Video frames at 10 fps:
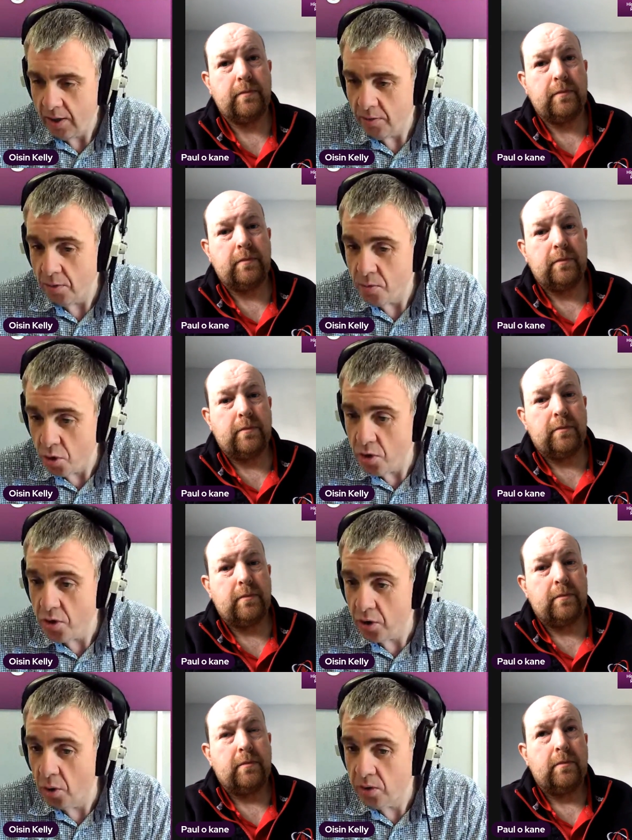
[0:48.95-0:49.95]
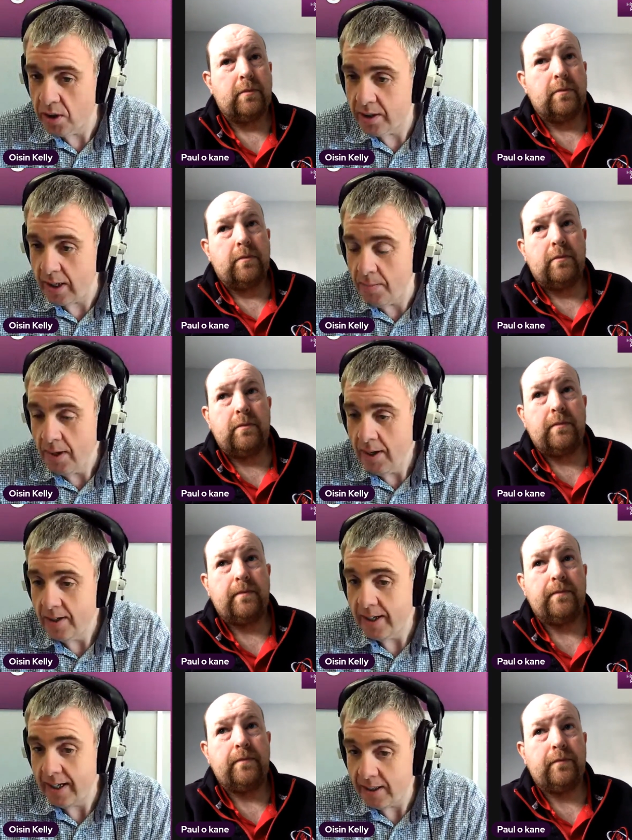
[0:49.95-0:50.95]
Speaker 1: from you and your coaching team
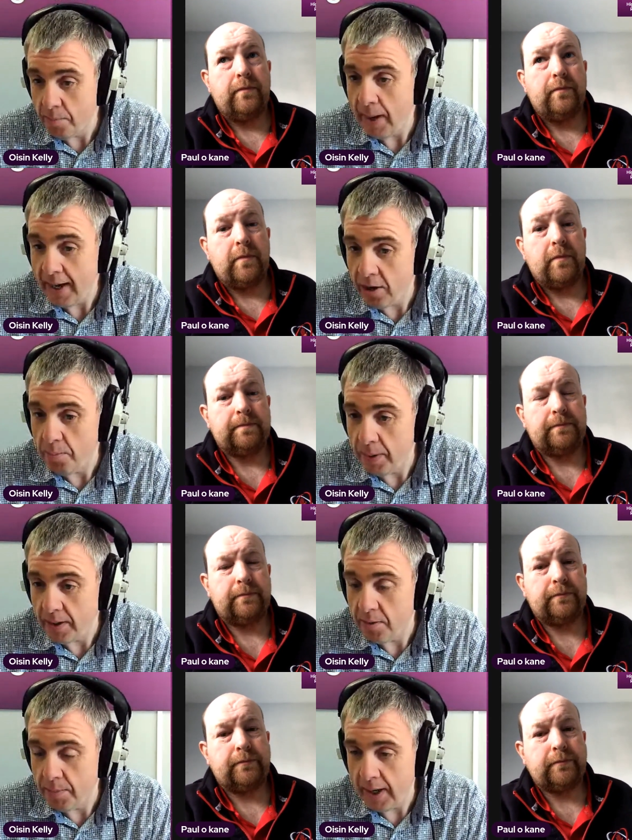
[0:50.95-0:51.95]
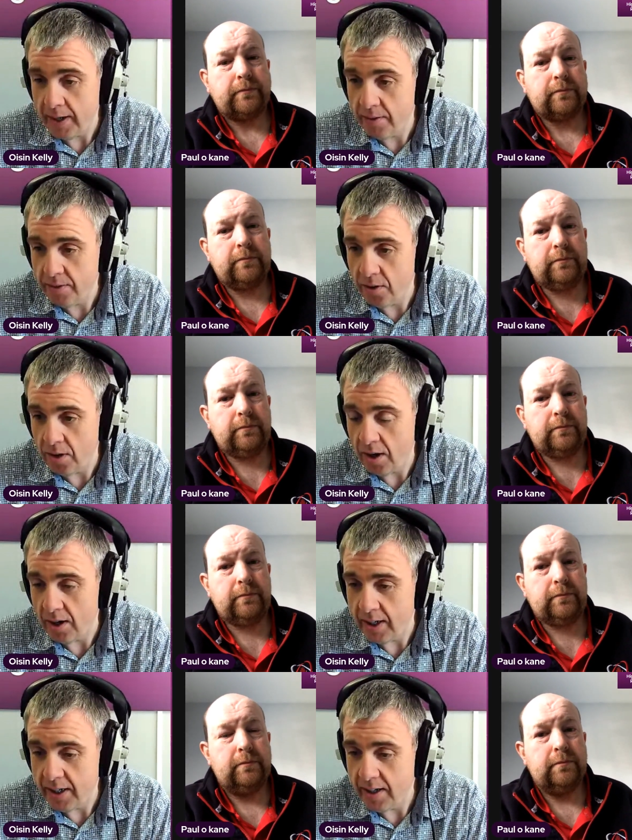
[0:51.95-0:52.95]
to get them back up being competitive in All
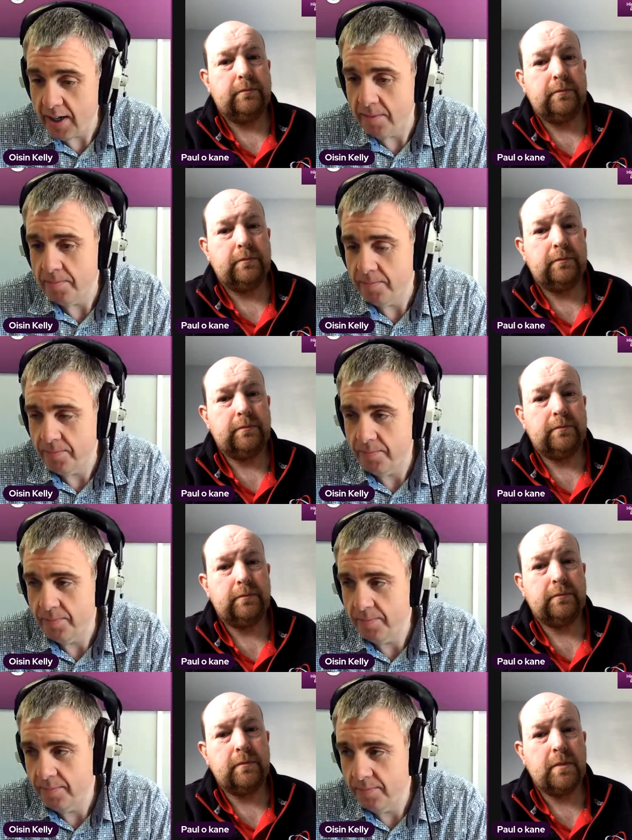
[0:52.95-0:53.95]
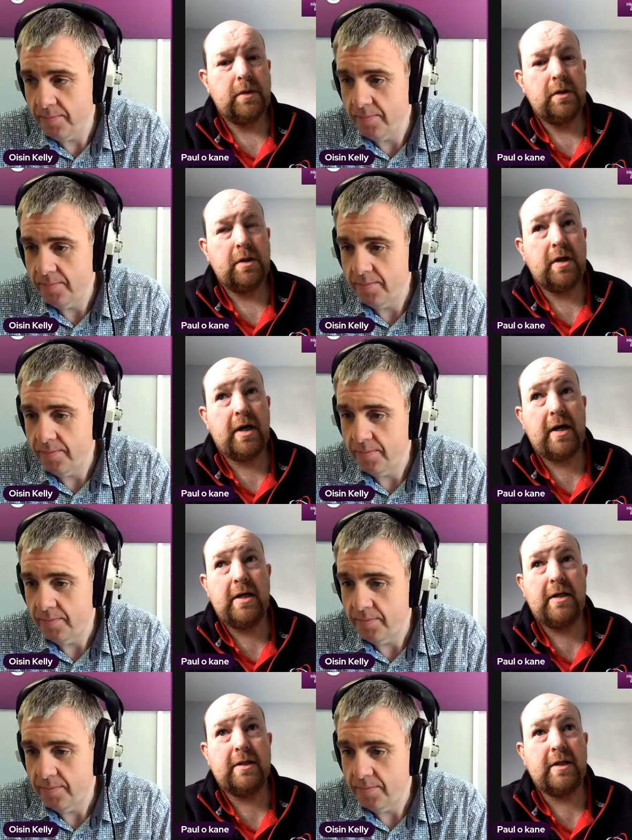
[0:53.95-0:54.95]
Ireland League again.
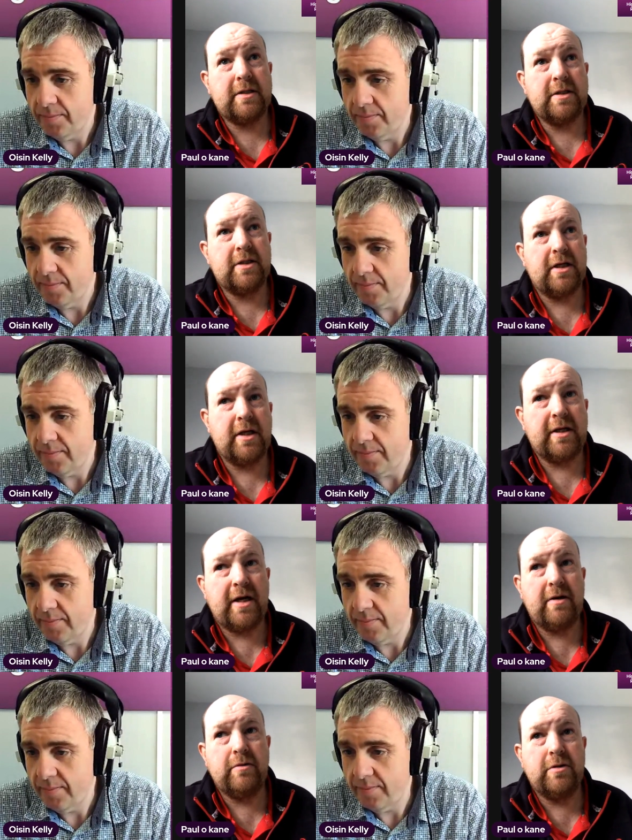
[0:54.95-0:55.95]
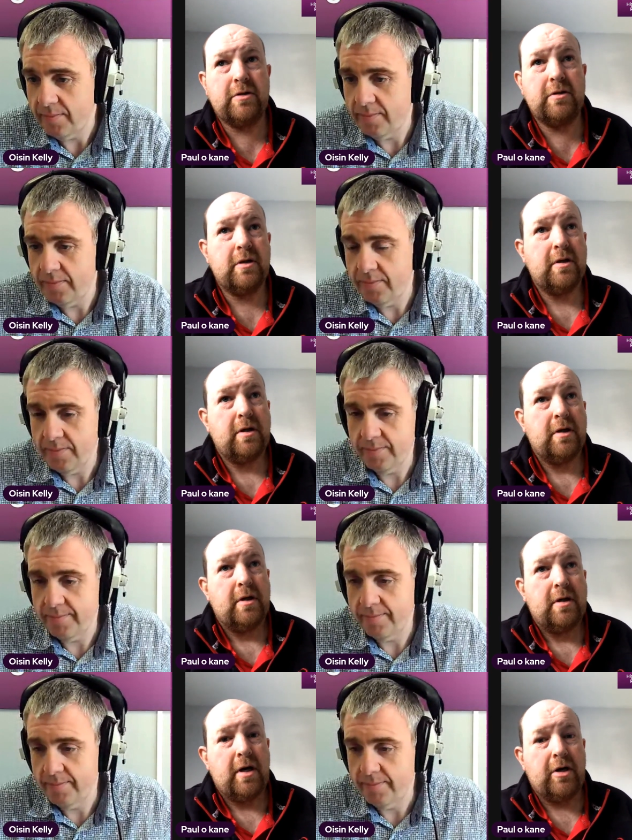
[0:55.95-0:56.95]
I,
Speaker 2: listen, City of Derry was
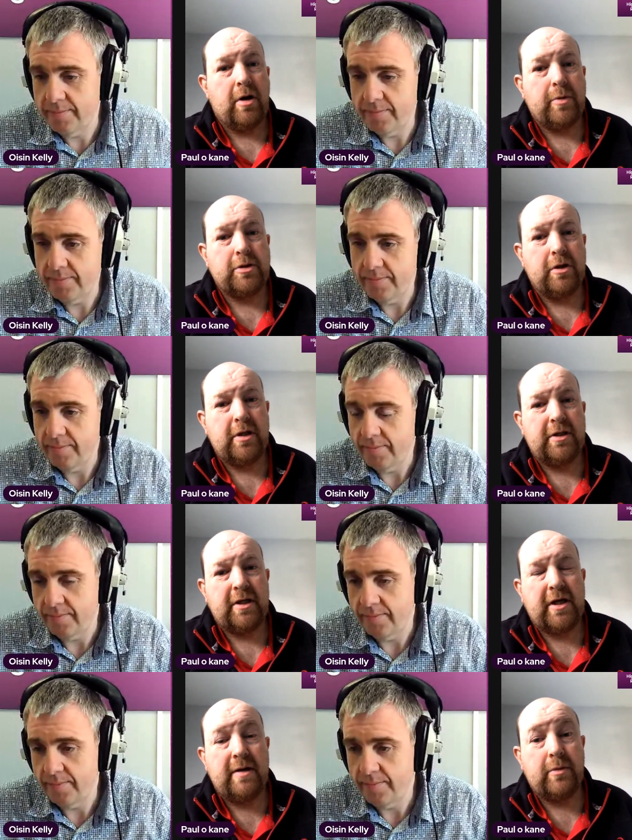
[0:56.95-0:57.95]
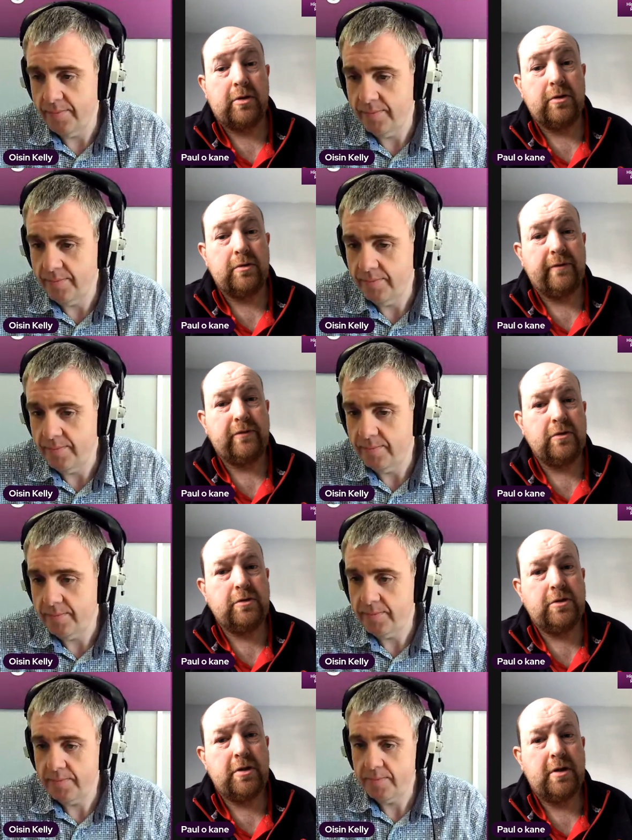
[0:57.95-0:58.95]
an opportunity at the time I couldn't
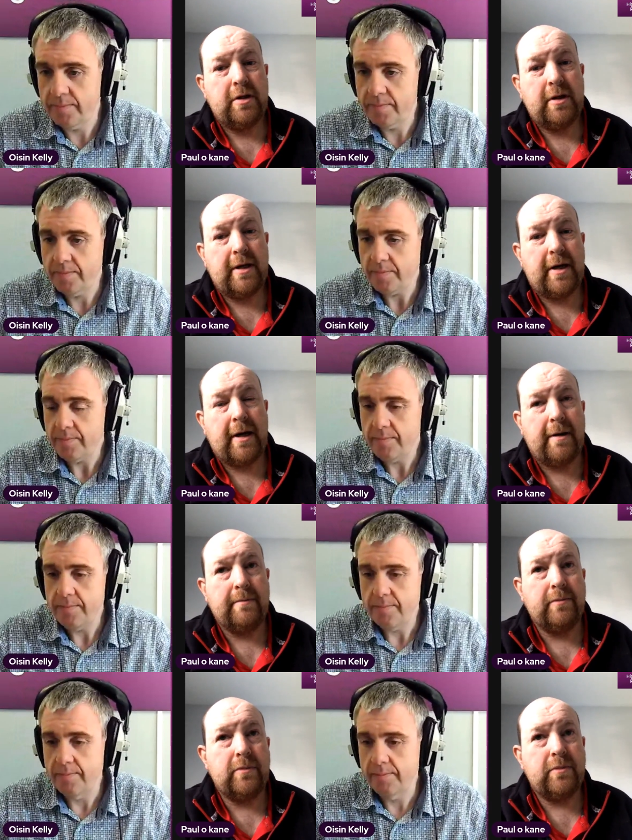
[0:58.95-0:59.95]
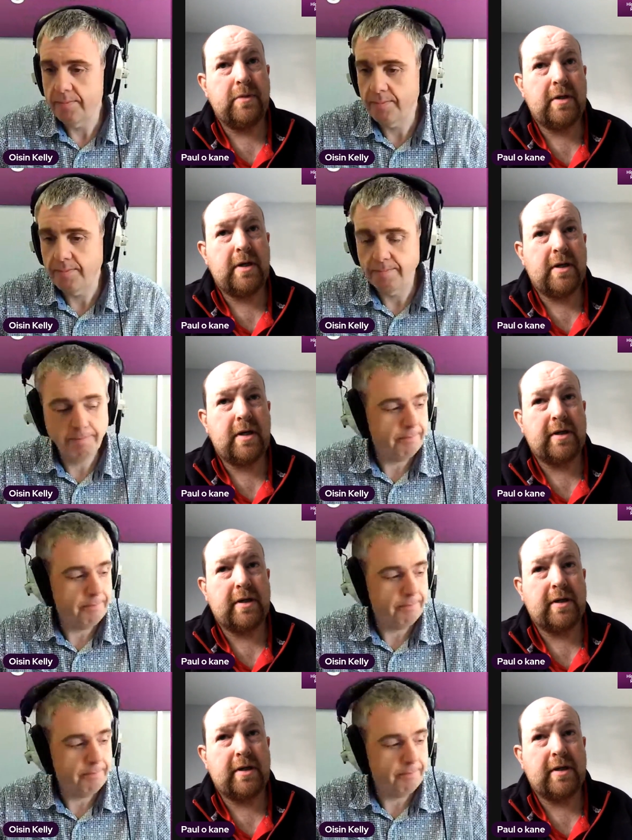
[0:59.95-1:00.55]
refuse. Um, I